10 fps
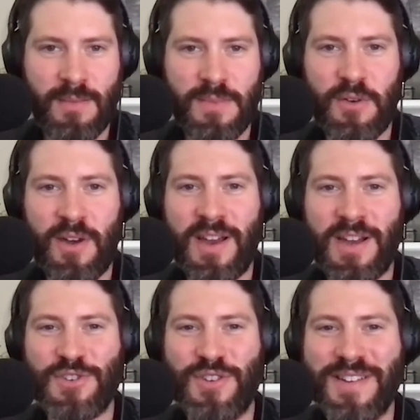So I
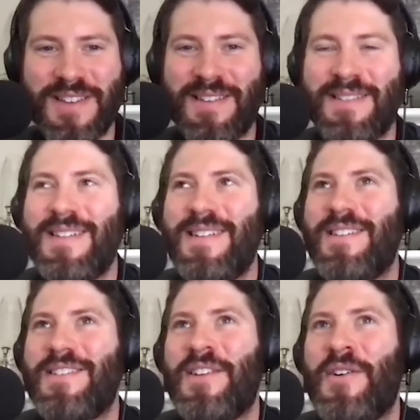tried to,
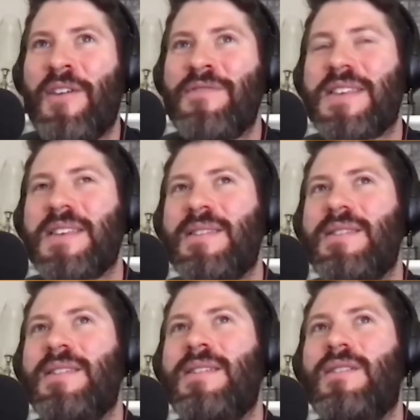obviously
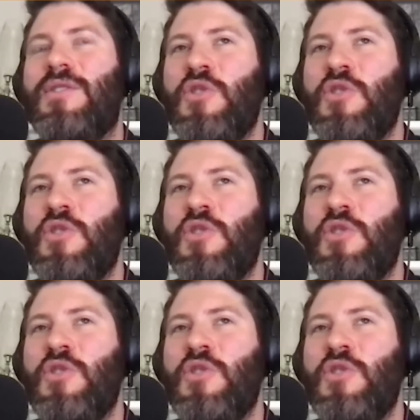the